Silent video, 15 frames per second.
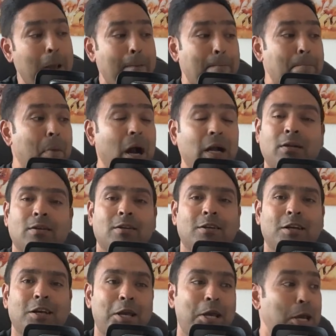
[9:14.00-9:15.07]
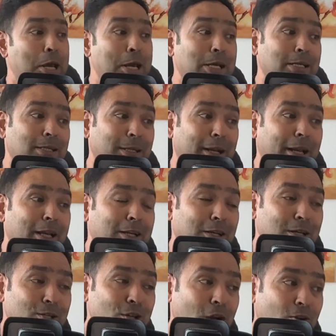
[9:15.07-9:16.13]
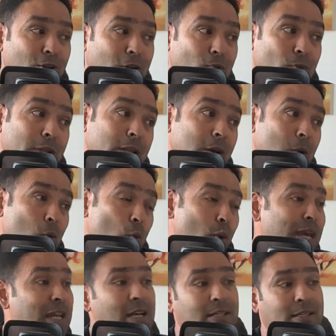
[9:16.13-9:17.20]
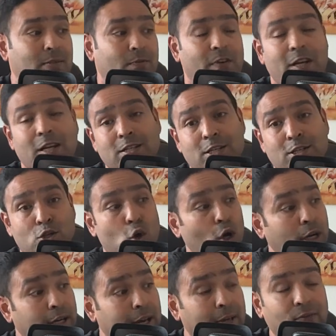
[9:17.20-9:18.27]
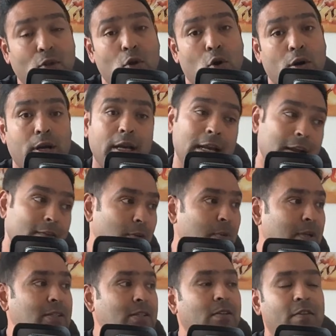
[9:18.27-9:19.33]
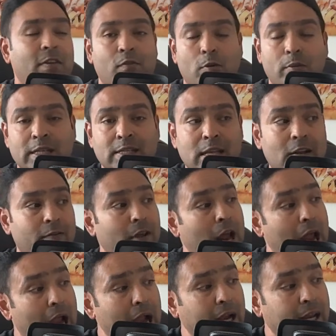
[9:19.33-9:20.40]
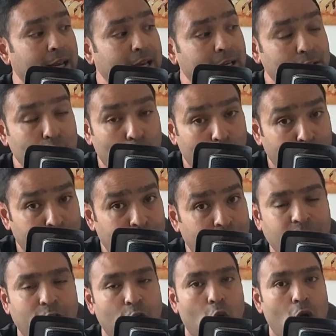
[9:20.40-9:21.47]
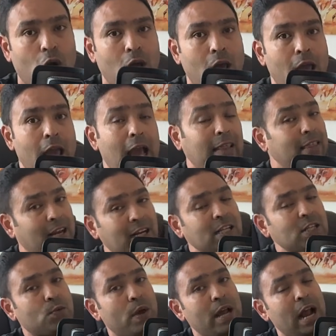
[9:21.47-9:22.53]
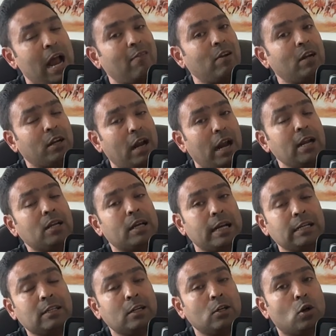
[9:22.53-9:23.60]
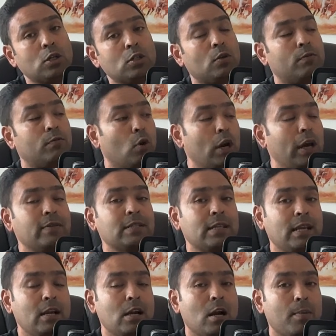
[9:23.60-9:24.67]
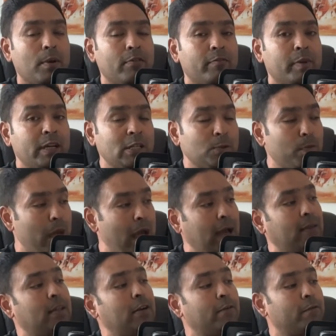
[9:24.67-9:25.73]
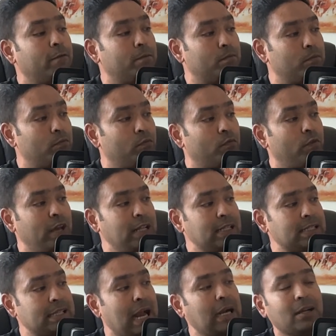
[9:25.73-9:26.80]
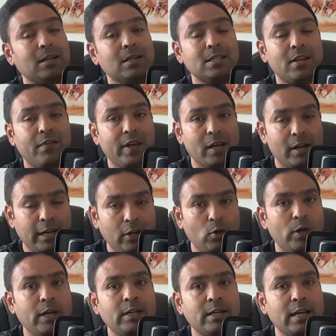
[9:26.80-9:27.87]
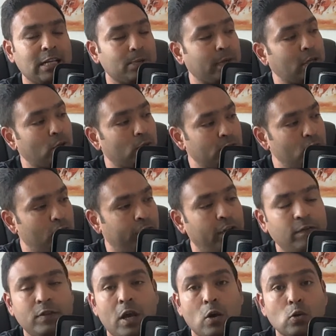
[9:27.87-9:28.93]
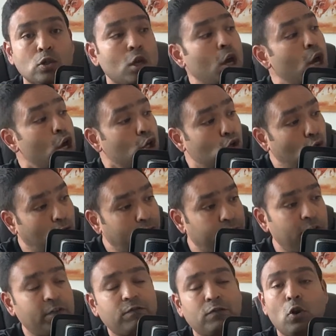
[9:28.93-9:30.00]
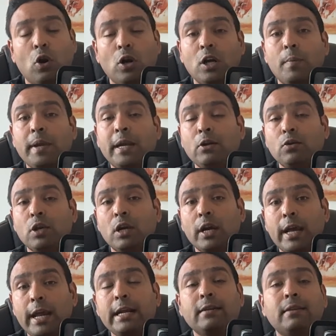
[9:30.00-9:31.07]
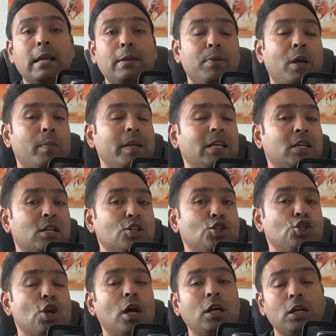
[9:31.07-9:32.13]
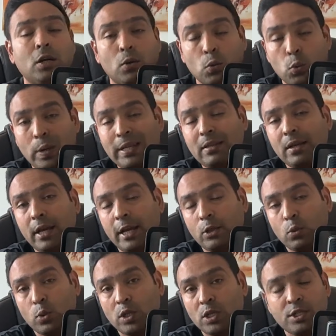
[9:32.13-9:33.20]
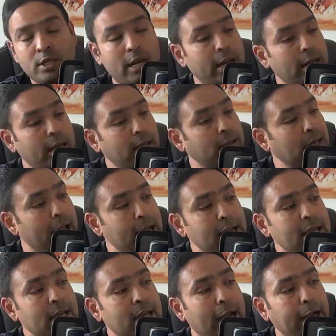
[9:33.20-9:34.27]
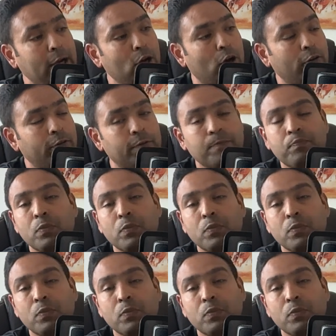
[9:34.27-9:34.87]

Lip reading: But he is sitting in conjunction with Venus. Venus is your 10th lord, 11 places away from itself, and he is your 5th lord. And that is where I will try and connect the dots of what I was saying a couple of minutes back, that when Saturn is giving a retrograded aspect towards your 5th house, your 5th lord coming into the 8th and becoming conjunct with Ketu is telling that any kind of